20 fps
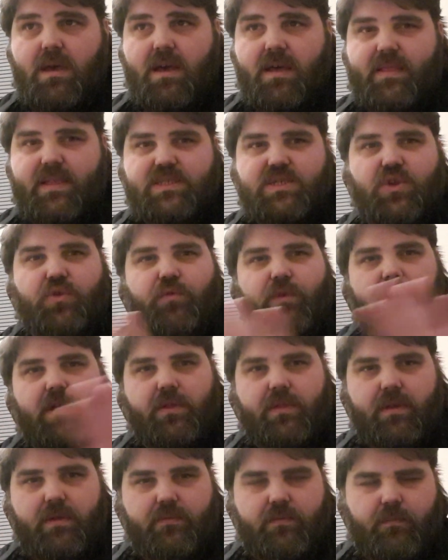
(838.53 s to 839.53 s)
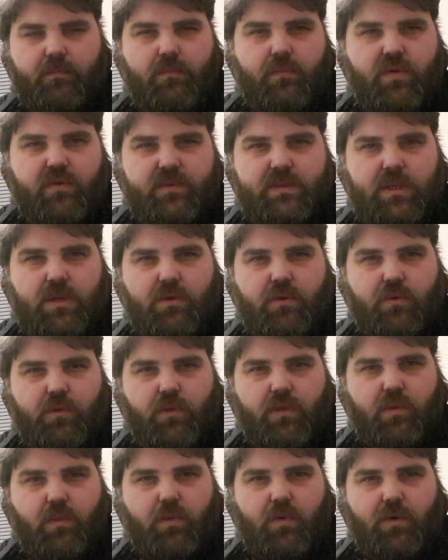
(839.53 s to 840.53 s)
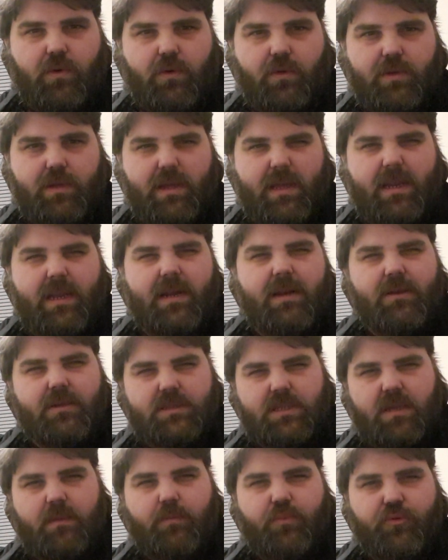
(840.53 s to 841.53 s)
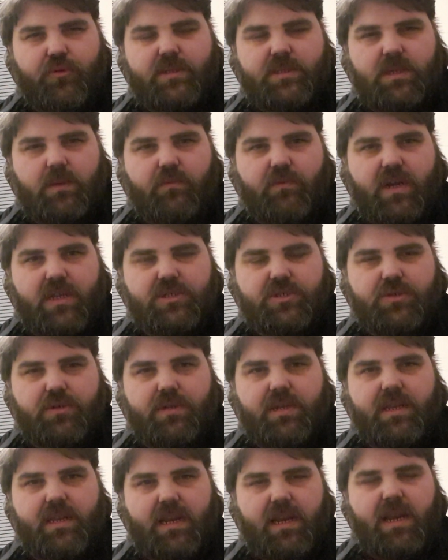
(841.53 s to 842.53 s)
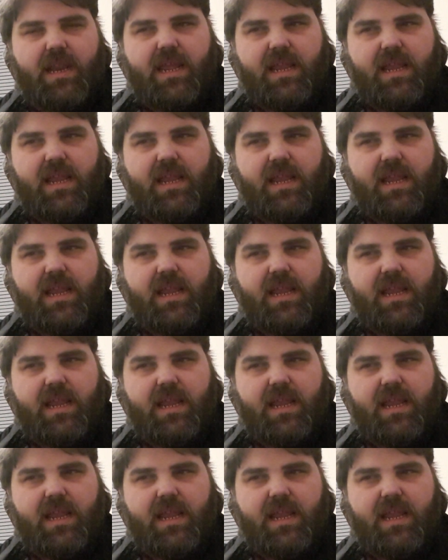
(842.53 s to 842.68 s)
there's a grill that moves along all of the wall. It looks like a Parisian restaurant, and